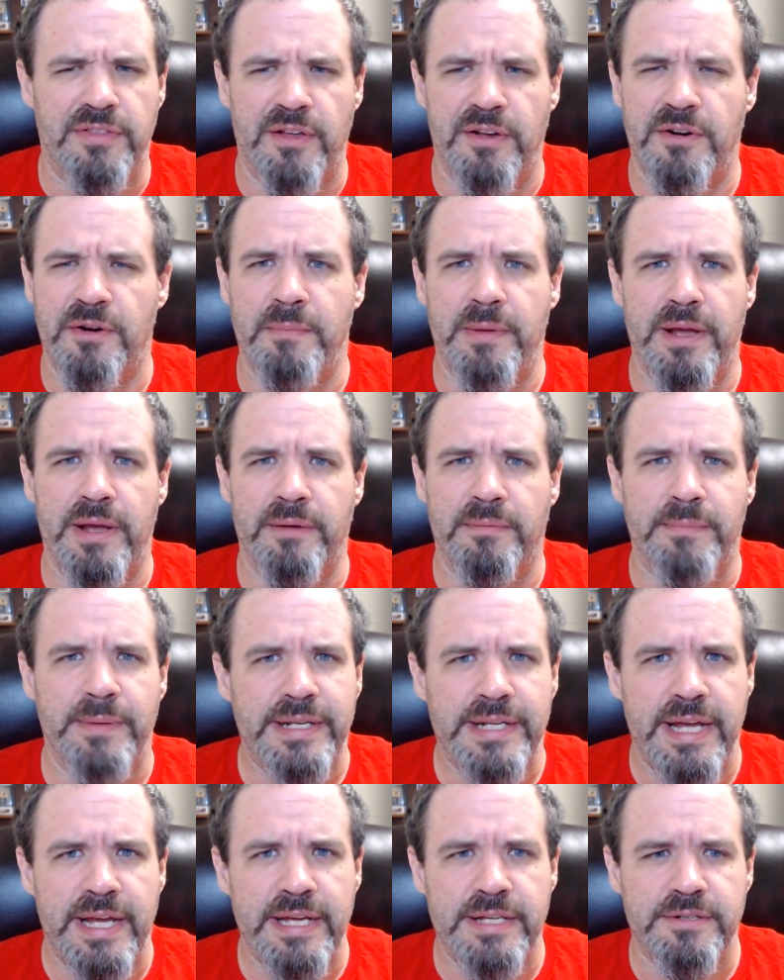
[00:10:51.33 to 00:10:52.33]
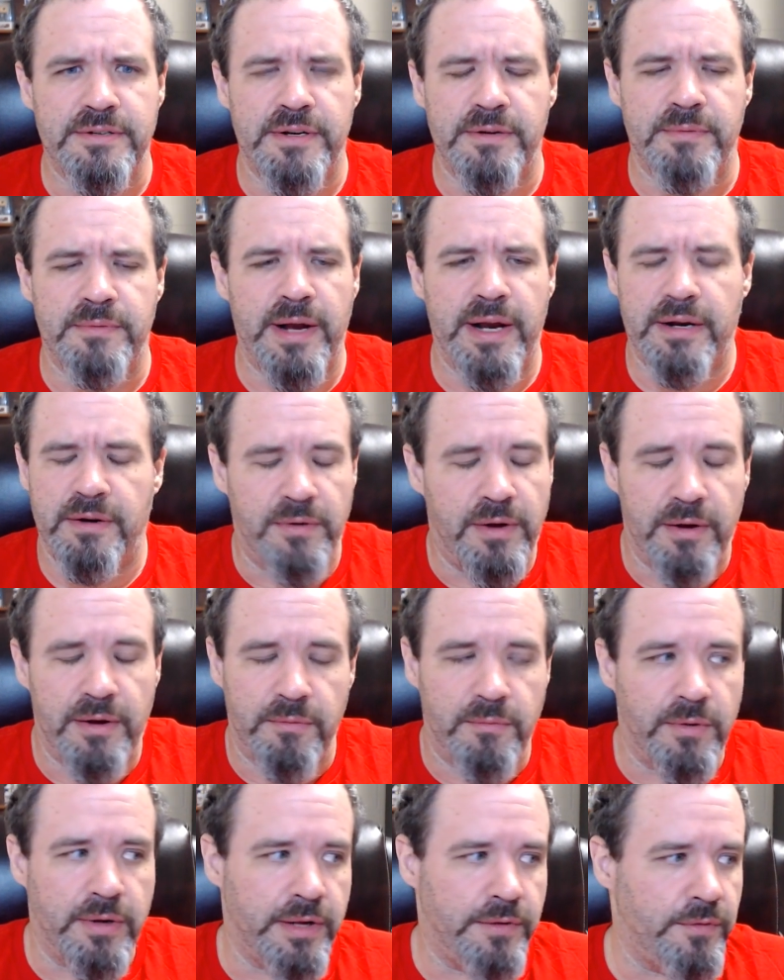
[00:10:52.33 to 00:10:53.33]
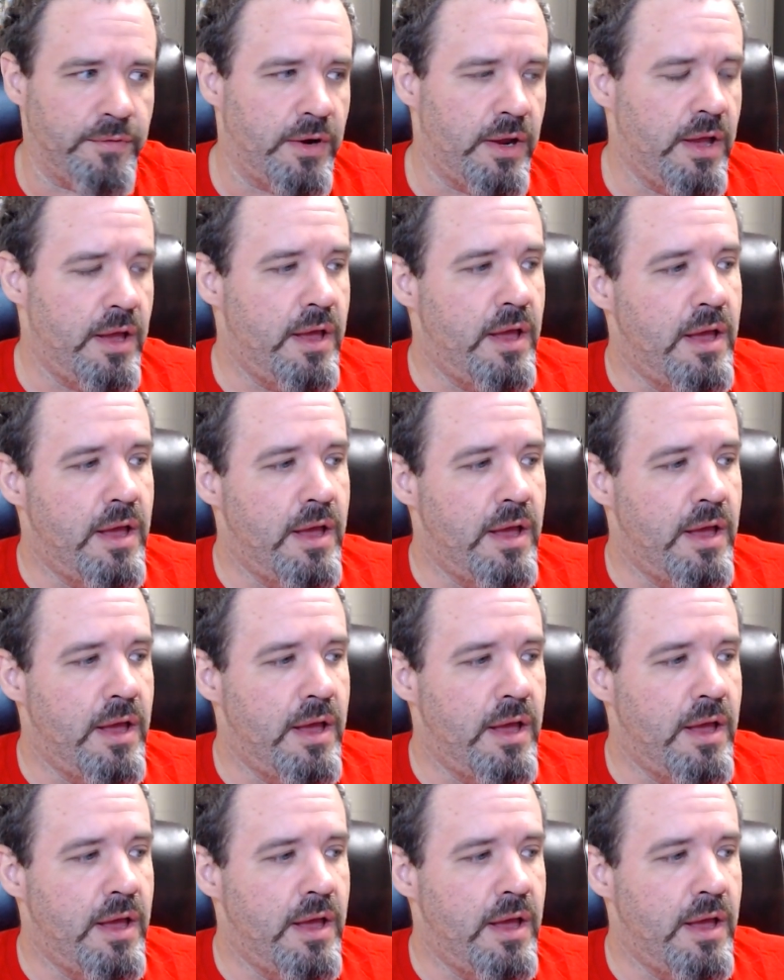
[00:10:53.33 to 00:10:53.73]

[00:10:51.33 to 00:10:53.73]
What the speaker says: Thunder be able to be tasered in Ragnarok, whatever.